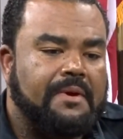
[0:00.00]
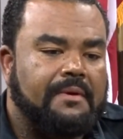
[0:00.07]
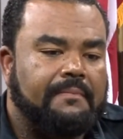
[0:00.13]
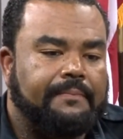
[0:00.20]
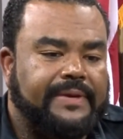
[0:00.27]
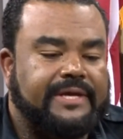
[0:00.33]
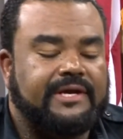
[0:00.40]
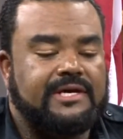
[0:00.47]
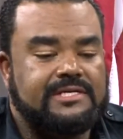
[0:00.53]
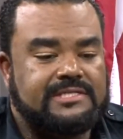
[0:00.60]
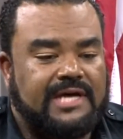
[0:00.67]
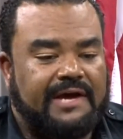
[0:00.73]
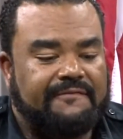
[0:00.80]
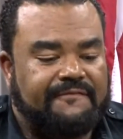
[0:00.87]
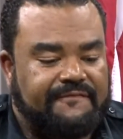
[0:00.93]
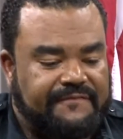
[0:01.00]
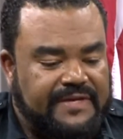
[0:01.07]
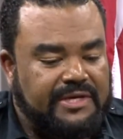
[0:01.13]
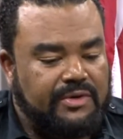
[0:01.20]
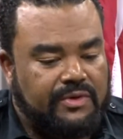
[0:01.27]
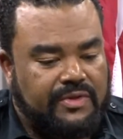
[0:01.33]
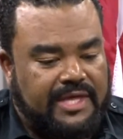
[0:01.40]
Because I
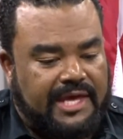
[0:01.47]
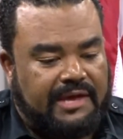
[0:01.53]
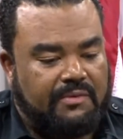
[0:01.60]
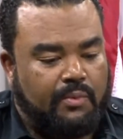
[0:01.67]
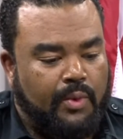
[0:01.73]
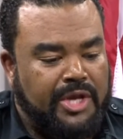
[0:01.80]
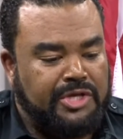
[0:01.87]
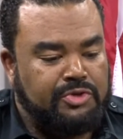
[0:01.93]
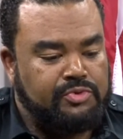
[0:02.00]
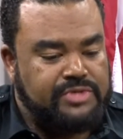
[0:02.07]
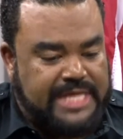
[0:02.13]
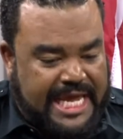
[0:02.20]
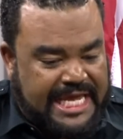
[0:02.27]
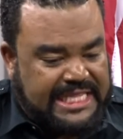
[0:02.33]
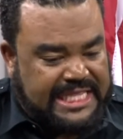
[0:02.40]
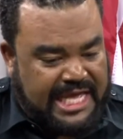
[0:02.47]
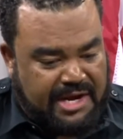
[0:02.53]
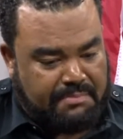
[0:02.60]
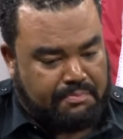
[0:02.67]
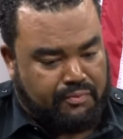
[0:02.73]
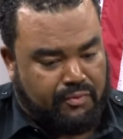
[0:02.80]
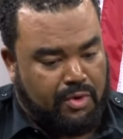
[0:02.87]
feel that when you take that
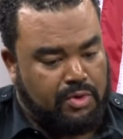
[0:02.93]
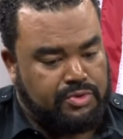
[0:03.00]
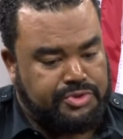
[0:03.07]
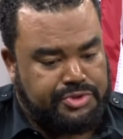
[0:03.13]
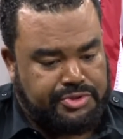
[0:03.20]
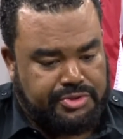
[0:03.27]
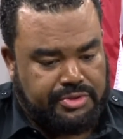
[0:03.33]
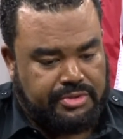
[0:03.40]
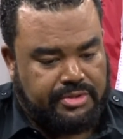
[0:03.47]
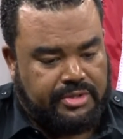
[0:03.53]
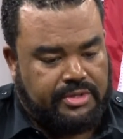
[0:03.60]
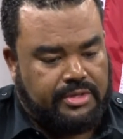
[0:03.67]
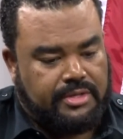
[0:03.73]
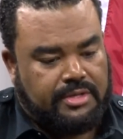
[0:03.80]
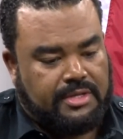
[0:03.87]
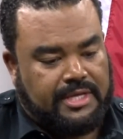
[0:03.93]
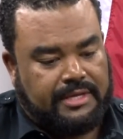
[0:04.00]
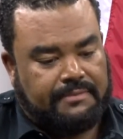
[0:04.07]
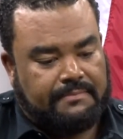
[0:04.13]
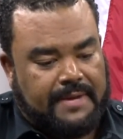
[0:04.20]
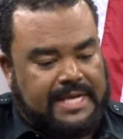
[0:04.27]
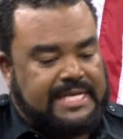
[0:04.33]
approach,
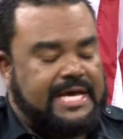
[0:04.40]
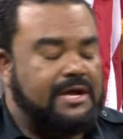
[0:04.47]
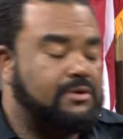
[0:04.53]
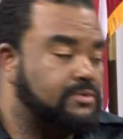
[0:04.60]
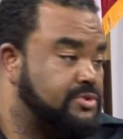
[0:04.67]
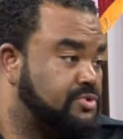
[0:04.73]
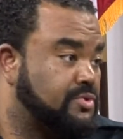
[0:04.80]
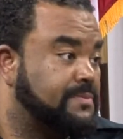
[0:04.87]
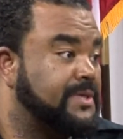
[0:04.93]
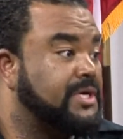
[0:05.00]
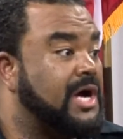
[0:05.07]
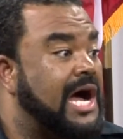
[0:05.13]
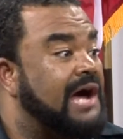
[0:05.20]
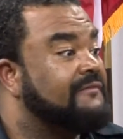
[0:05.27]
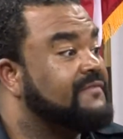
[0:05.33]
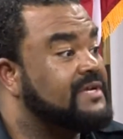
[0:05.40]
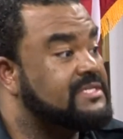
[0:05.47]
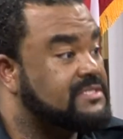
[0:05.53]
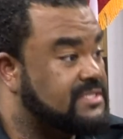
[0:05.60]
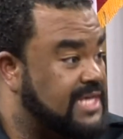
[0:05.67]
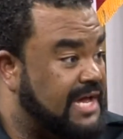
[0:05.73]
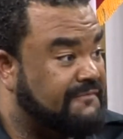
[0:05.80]
that my dad always told me
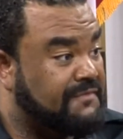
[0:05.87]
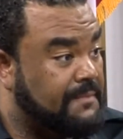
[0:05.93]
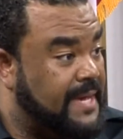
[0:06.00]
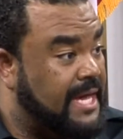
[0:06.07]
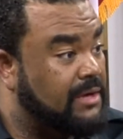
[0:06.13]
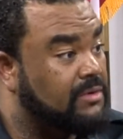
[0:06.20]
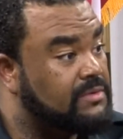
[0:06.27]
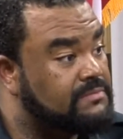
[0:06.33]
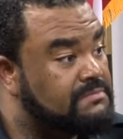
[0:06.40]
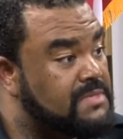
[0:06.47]
confidence is half the battle.